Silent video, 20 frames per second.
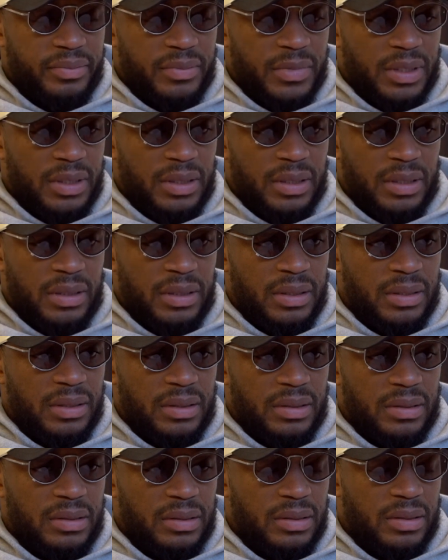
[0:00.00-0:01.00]
And then
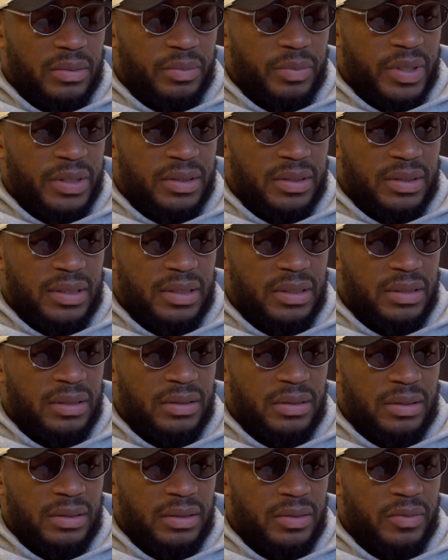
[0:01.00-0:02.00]
a bunch of teams
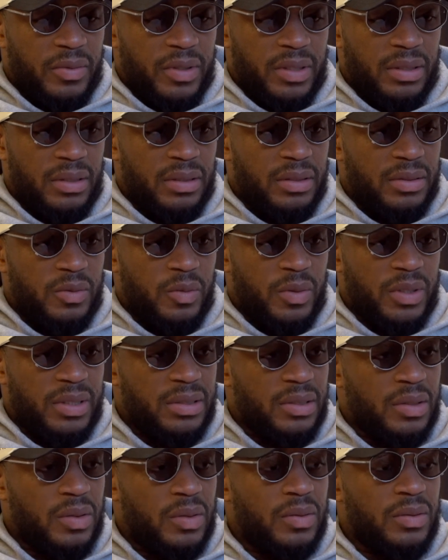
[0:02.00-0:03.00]
are running this West
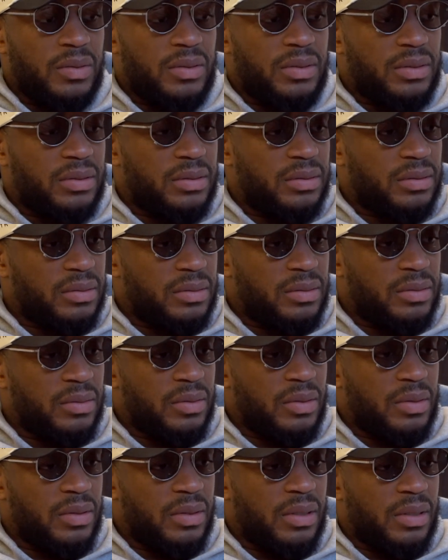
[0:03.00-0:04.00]
Coast, you
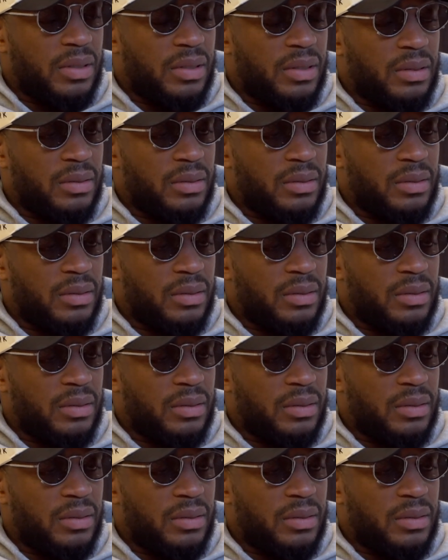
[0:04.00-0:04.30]
know,